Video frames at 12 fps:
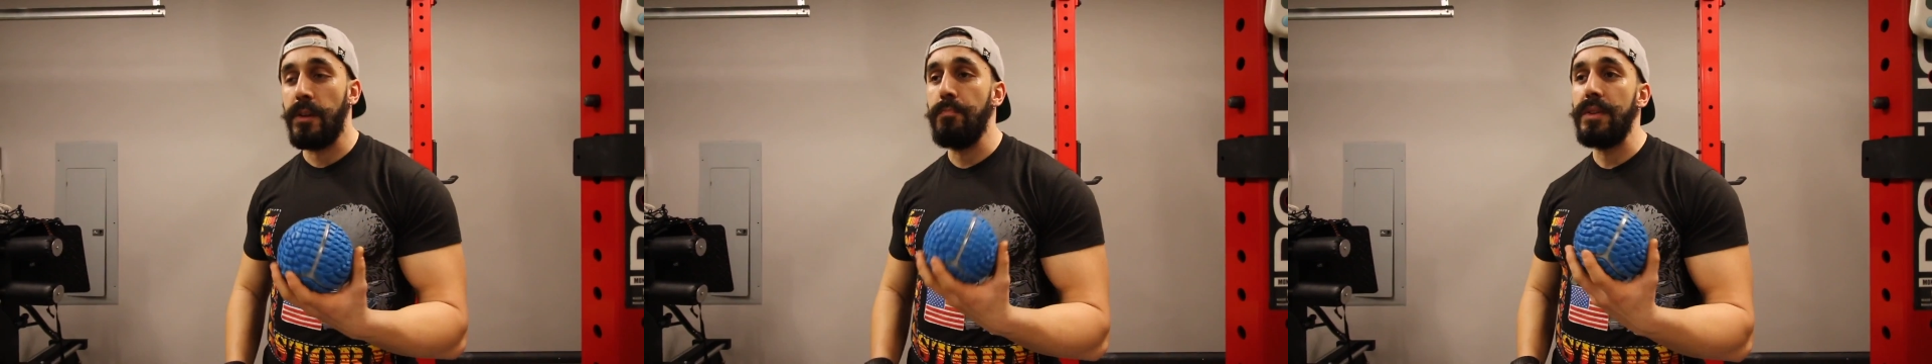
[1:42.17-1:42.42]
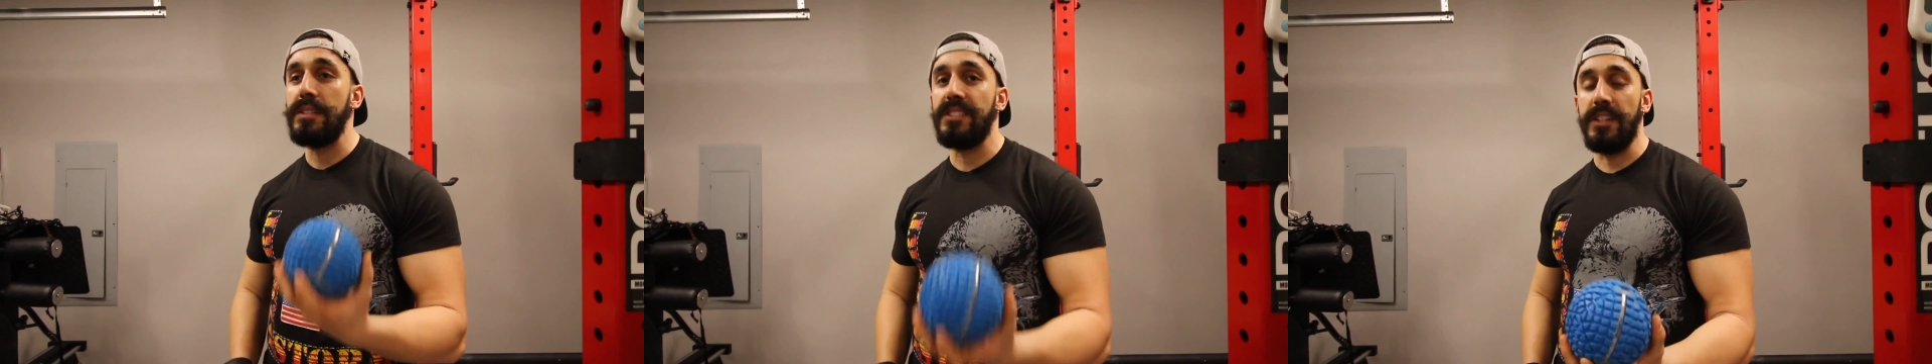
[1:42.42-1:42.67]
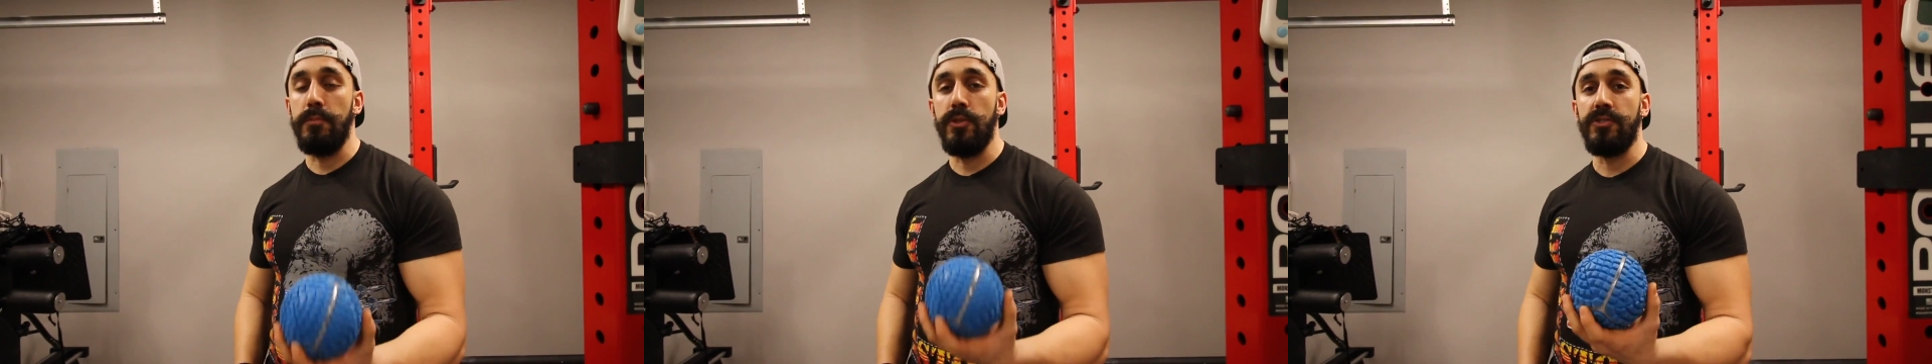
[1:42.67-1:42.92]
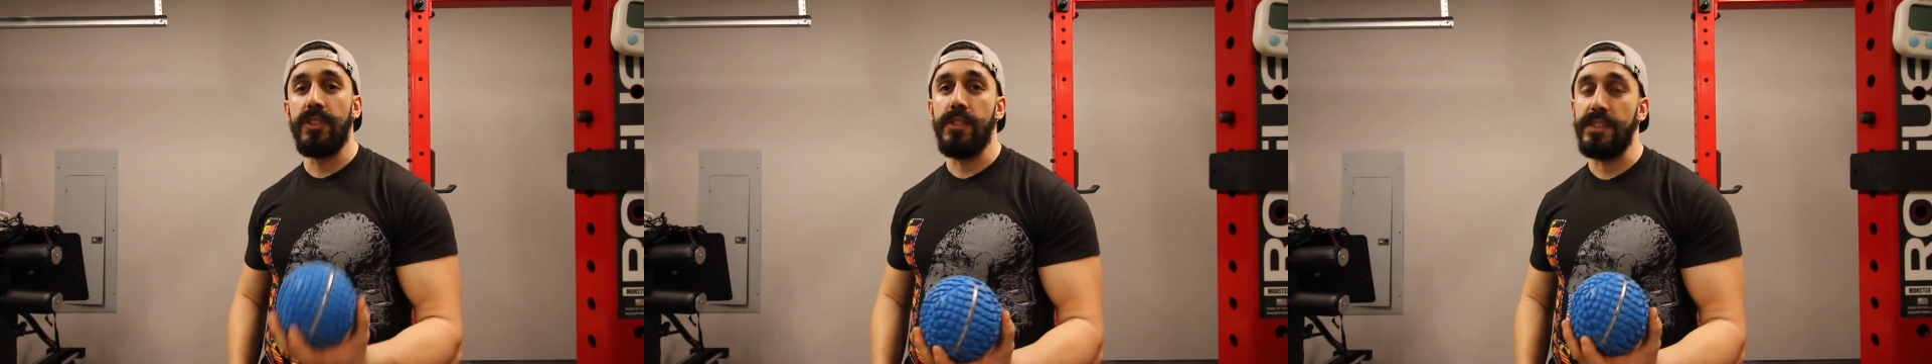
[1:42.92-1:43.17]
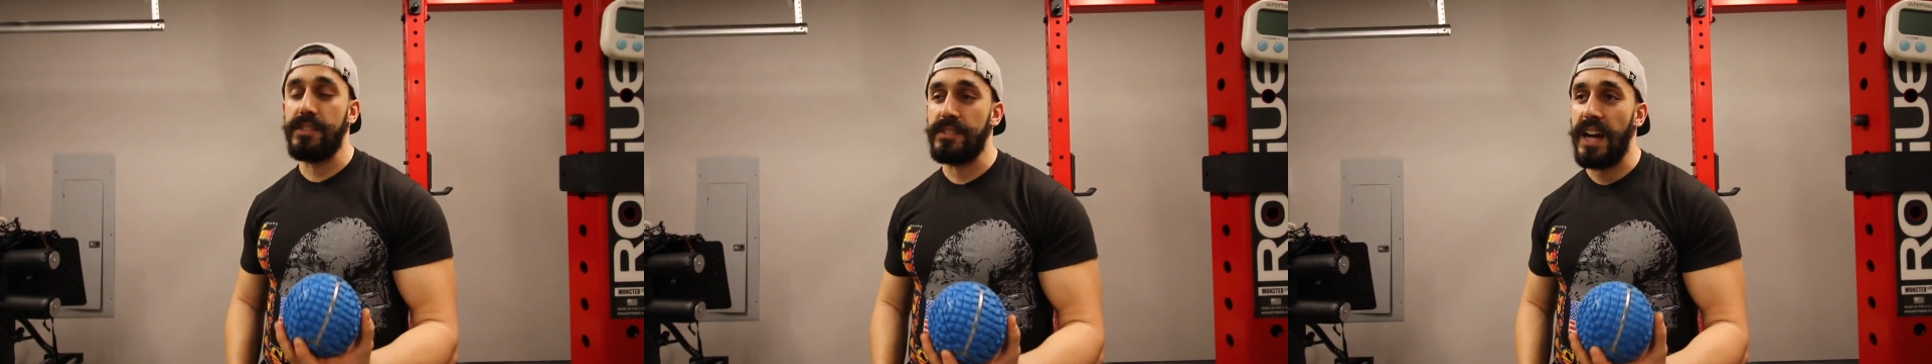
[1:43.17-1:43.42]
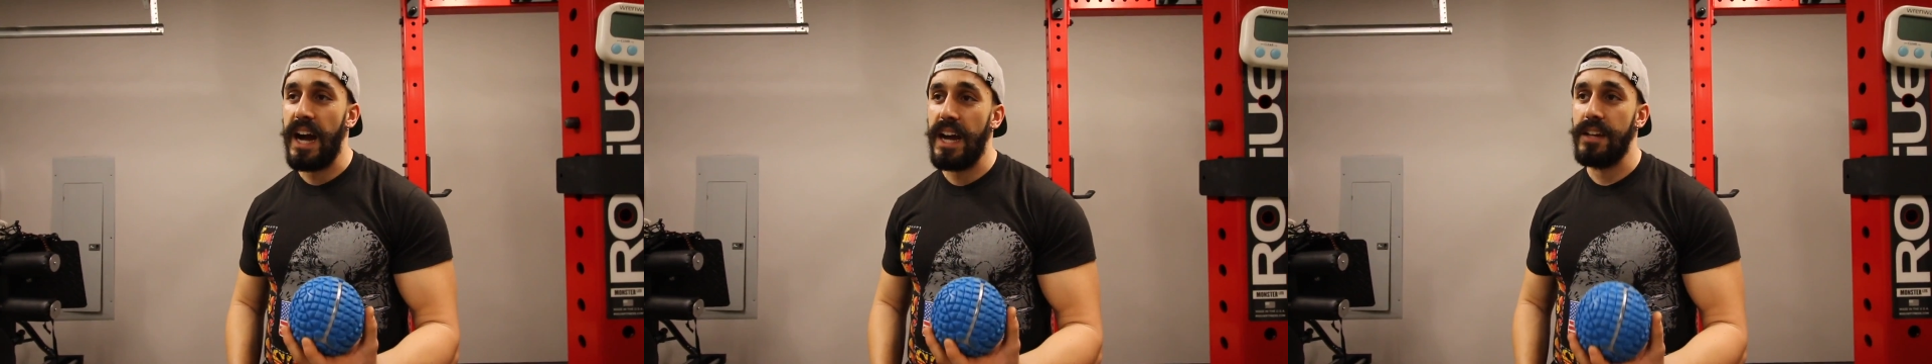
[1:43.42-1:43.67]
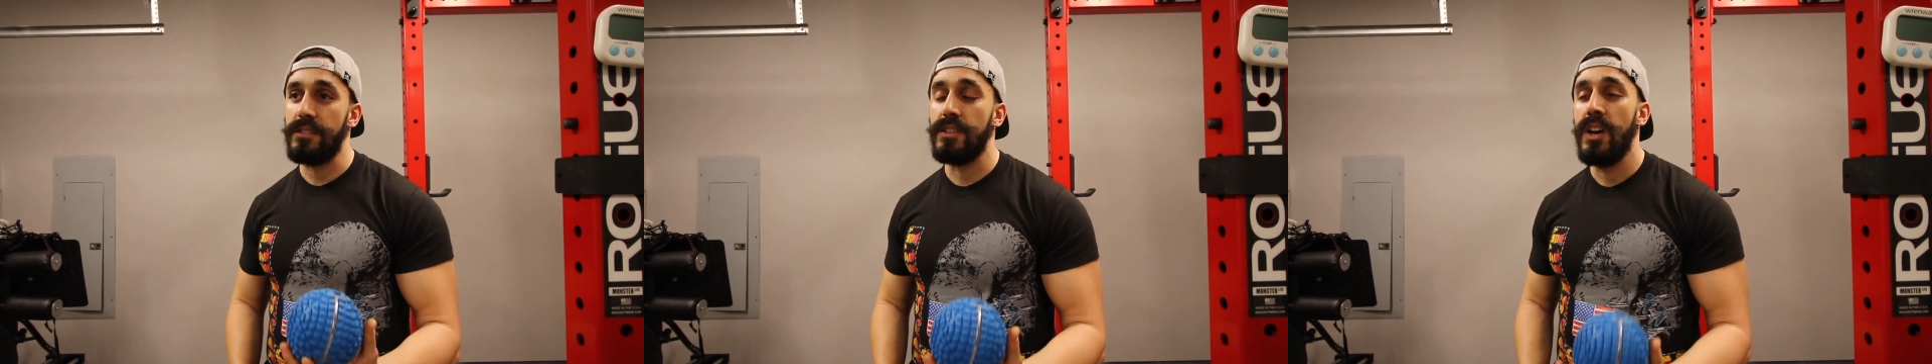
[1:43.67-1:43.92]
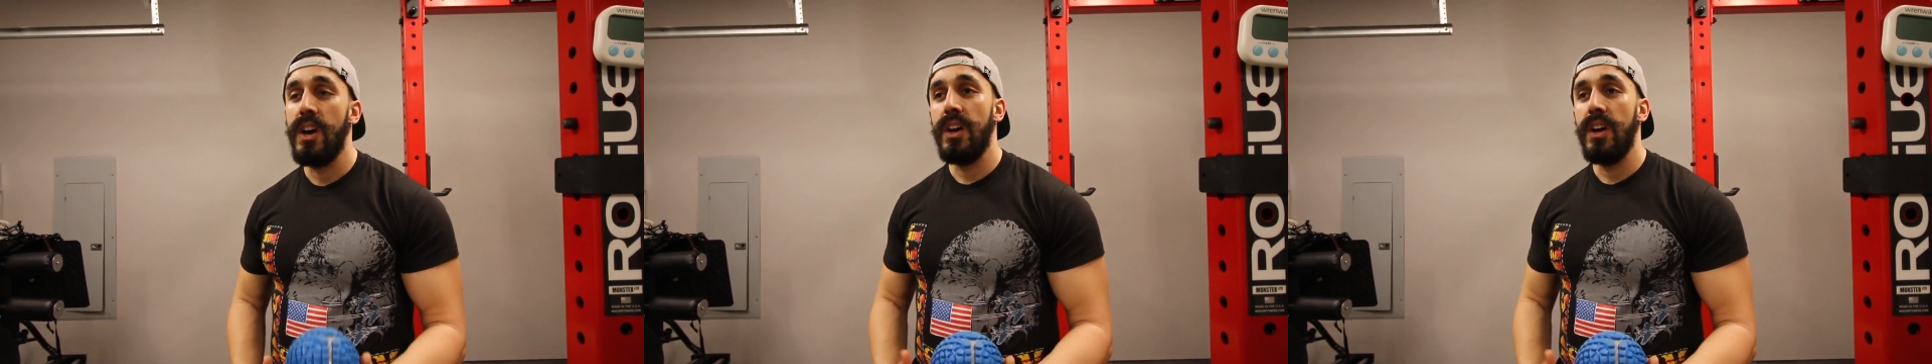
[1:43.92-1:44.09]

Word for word: something similar to the size,